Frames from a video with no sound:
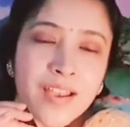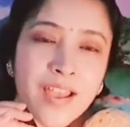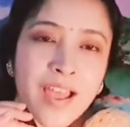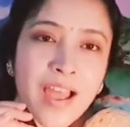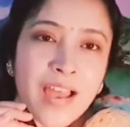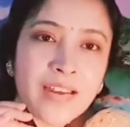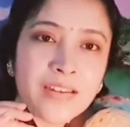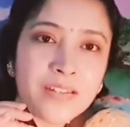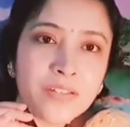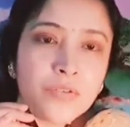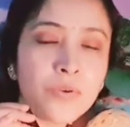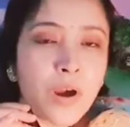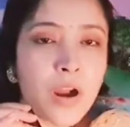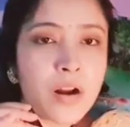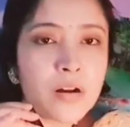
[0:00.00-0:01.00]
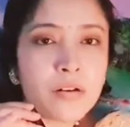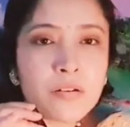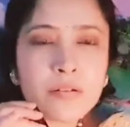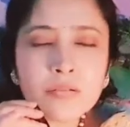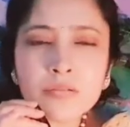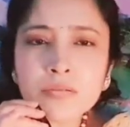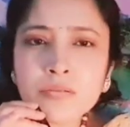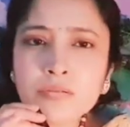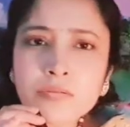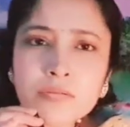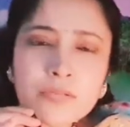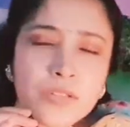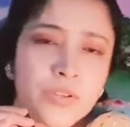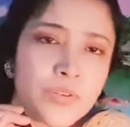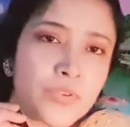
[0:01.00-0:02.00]
And you are,
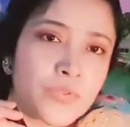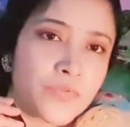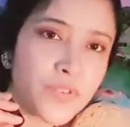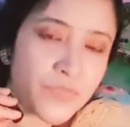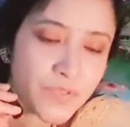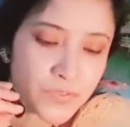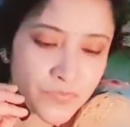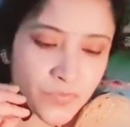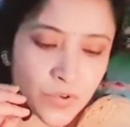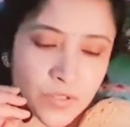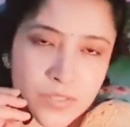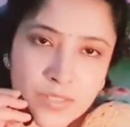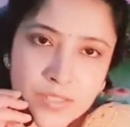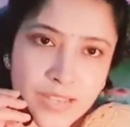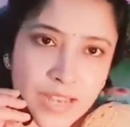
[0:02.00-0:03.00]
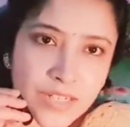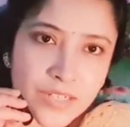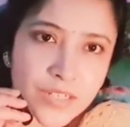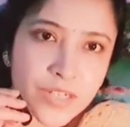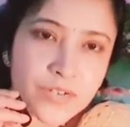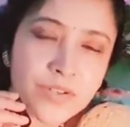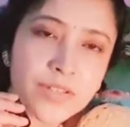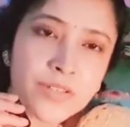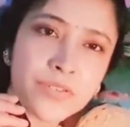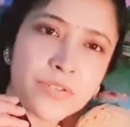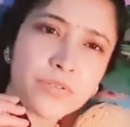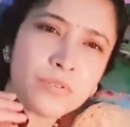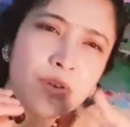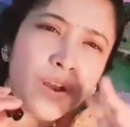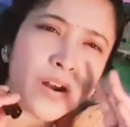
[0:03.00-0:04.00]
if it falls in Sagittarius,
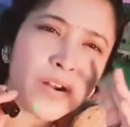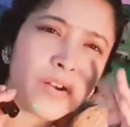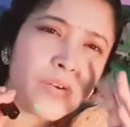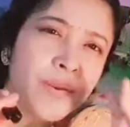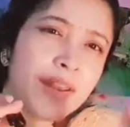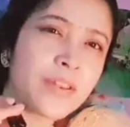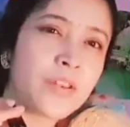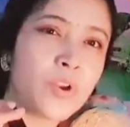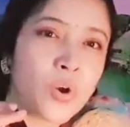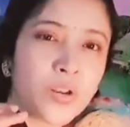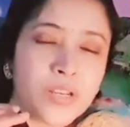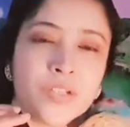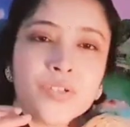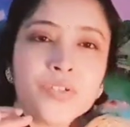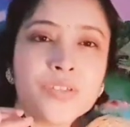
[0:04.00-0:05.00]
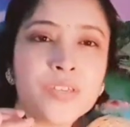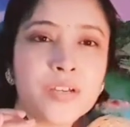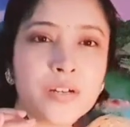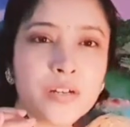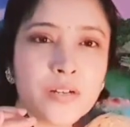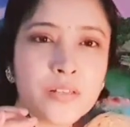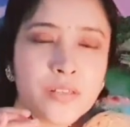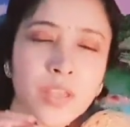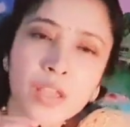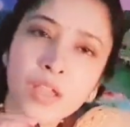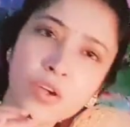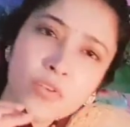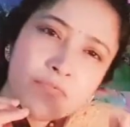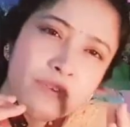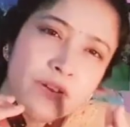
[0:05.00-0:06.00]
you are great knowledge seekers,
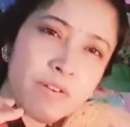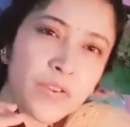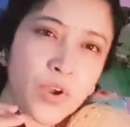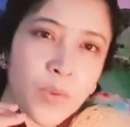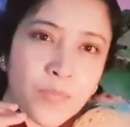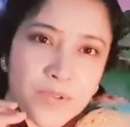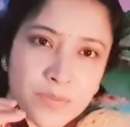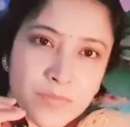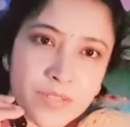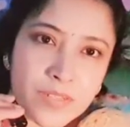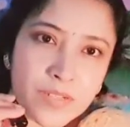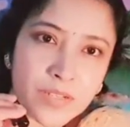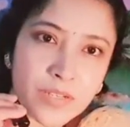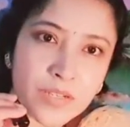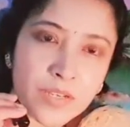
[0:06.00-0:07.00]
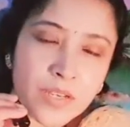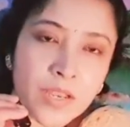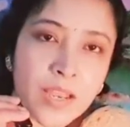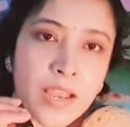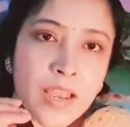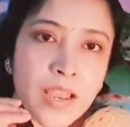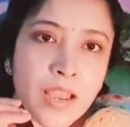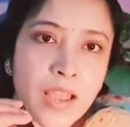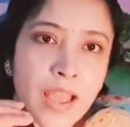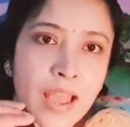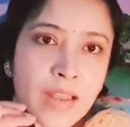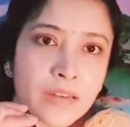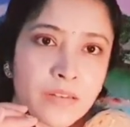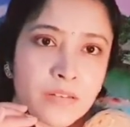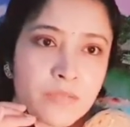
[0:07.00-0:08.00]
very optimistic.
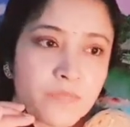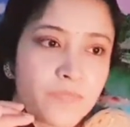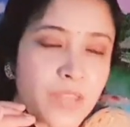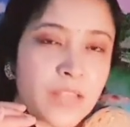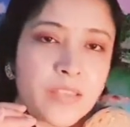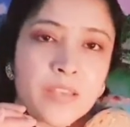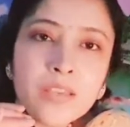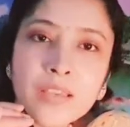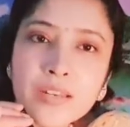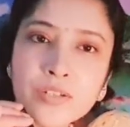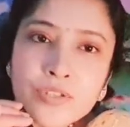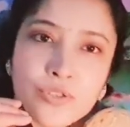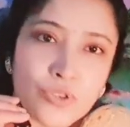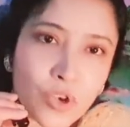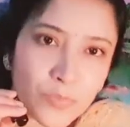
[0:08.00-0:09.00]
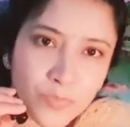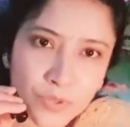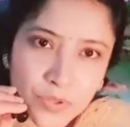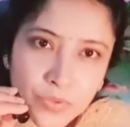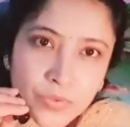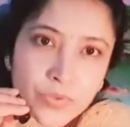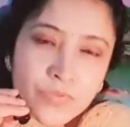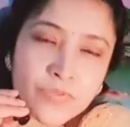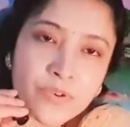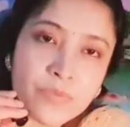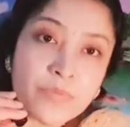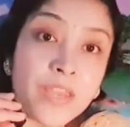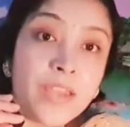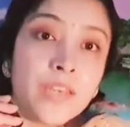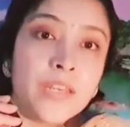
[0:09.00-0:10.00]
And nothing can stop you from
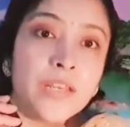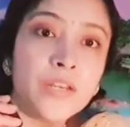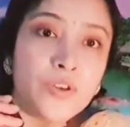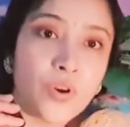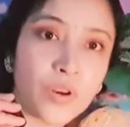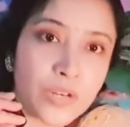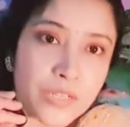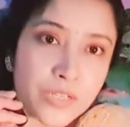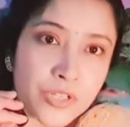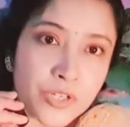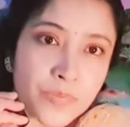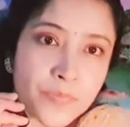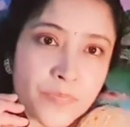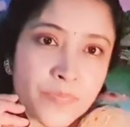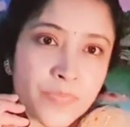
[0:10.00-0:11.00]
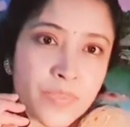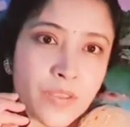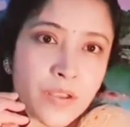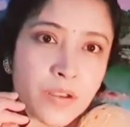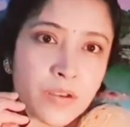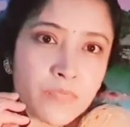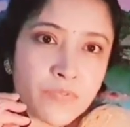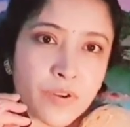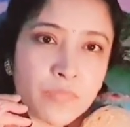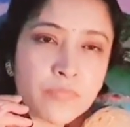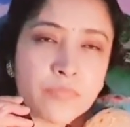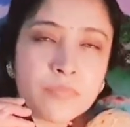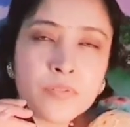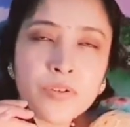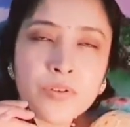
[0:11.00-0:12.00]
gaining knowledge, from,